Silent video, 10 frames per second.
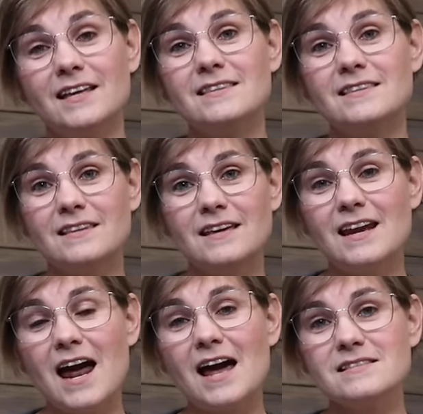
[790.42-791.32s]
It
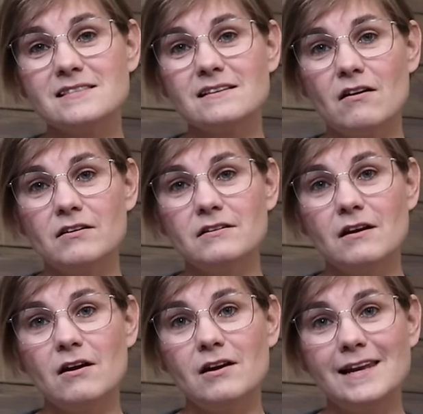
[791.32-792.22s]
has gotten
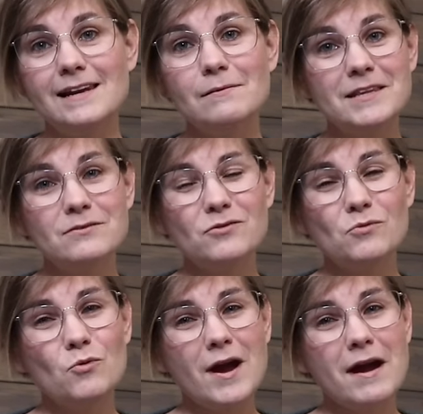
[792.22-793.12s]
a little bit to
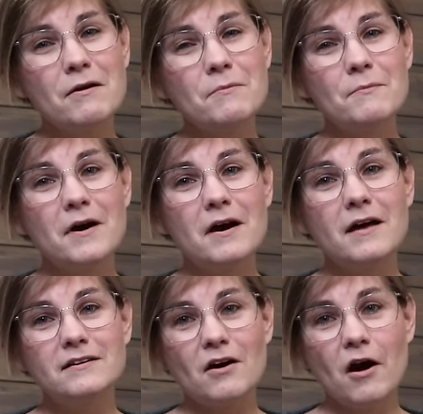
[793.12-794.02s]
wear, but
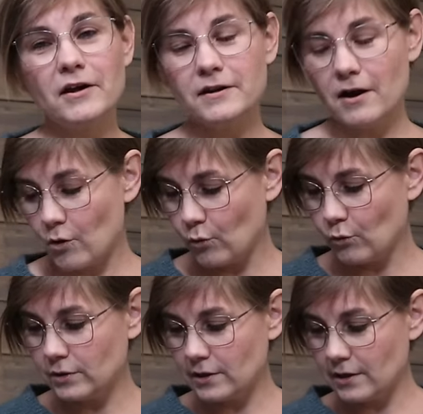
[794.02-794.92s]
not a
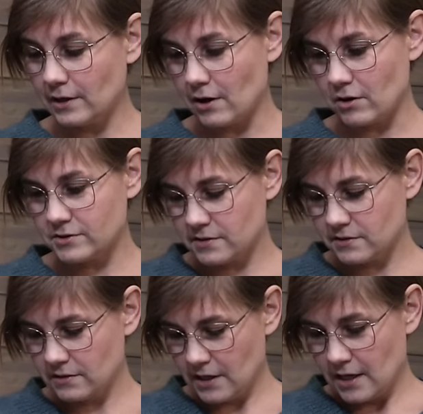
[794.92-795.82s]
whole lot.
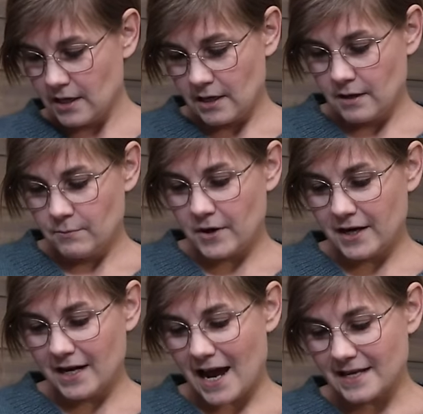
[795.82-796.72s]
But
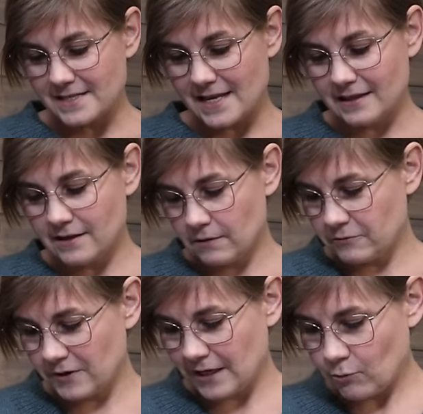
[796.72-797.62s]
it has held up
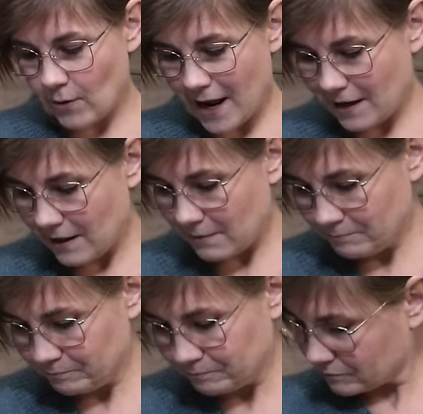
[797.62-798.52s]
really well.
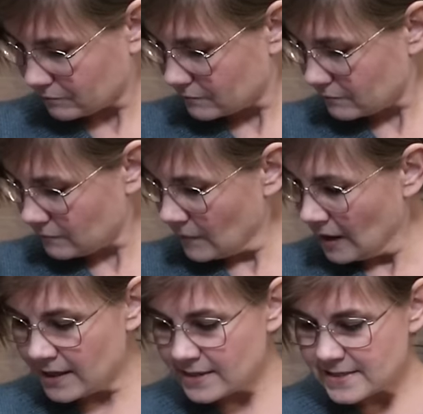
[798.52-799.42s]

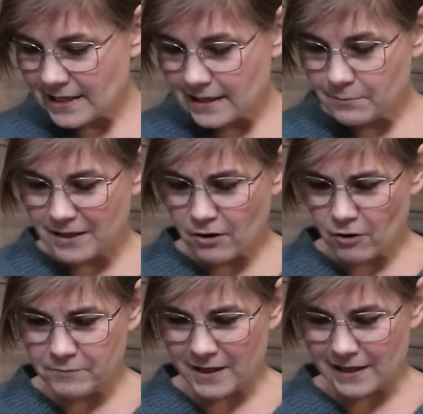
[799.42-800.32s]
It's a little bit
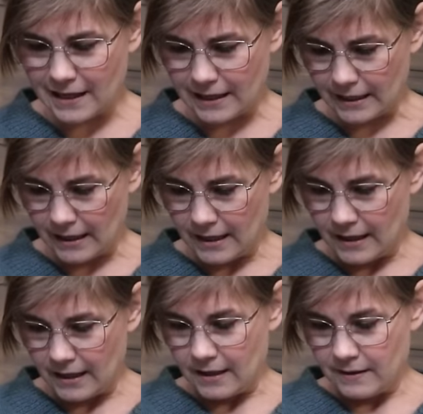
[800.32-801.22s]
of pilling
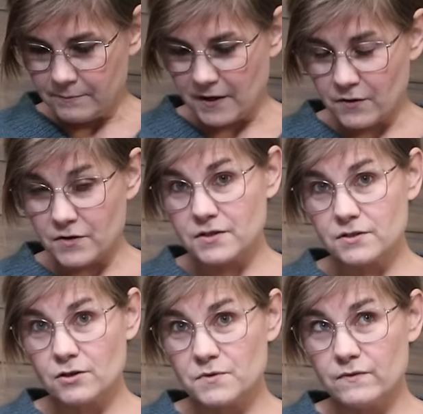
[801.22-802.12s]
because
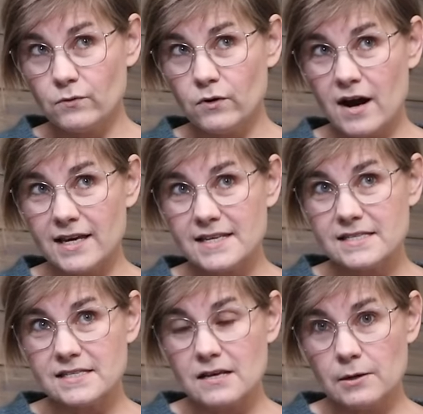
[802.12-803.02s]
Drops Flora
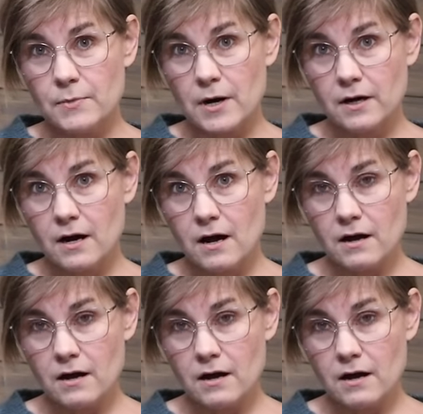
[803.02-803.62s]
is alpaca.